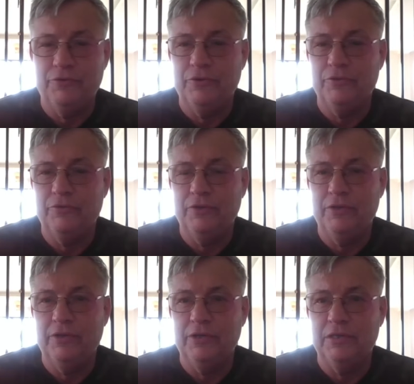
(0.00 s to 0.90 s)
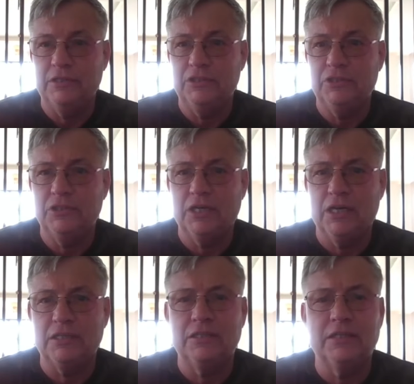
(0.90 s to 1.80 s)
You can see a
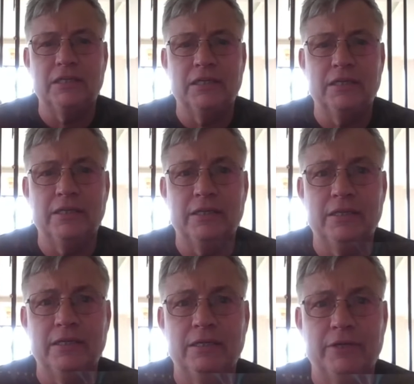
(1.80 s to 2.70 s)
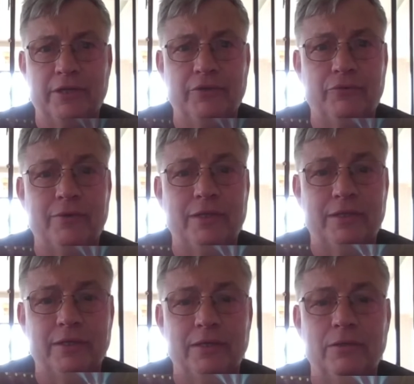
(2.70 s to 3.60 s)
shot uh, there. It is right
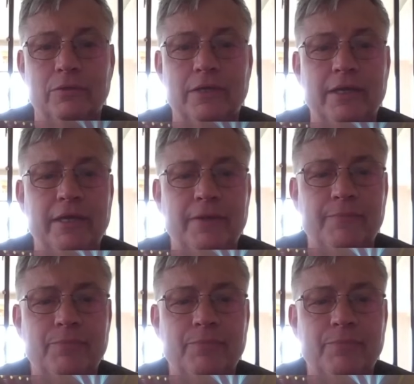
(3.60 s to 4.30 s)
there, okay?